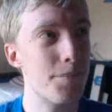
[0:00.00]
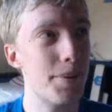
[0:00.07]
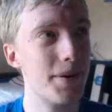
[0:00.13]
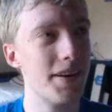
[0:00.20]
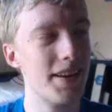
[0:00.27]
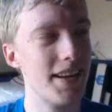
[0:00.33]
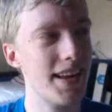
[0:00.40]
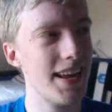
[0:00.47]

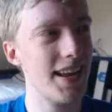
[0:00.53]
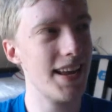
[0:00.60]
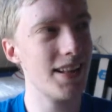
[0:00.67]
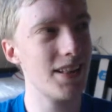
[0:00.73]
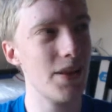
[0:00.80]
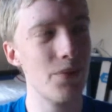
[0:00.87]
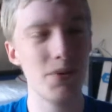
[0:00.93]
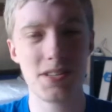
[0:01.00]
But
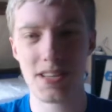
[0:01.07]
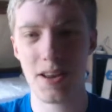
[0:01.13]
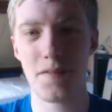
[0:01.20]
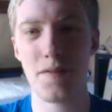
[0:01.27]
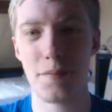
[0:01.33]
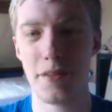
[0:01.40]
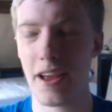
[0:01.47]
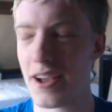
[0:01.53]
it was a
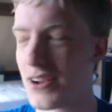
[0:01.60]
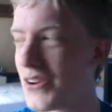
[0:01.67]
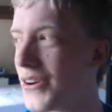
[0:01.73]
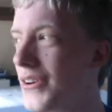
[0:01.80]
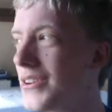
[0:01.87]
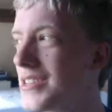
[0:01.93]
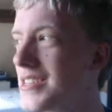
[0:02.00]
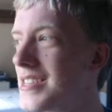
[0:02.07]
gift from that
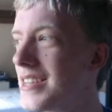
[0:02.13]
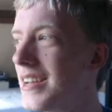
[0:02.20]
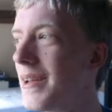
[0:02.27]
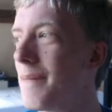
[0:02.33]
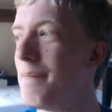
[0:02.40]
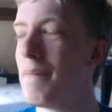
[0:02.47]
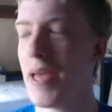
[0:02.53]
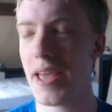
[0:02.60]
girl
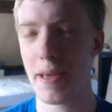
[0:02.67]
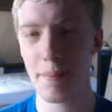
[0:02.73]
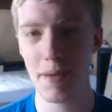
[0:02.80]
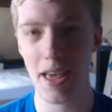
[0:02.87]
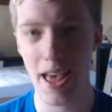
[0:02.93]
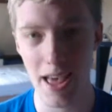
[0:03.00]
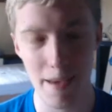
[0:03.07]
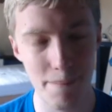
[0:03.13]
to make
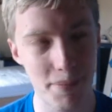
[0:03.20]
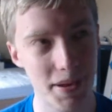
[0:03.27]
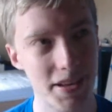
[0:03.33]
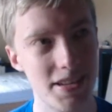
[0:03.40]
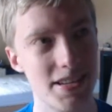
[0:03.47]
me happy,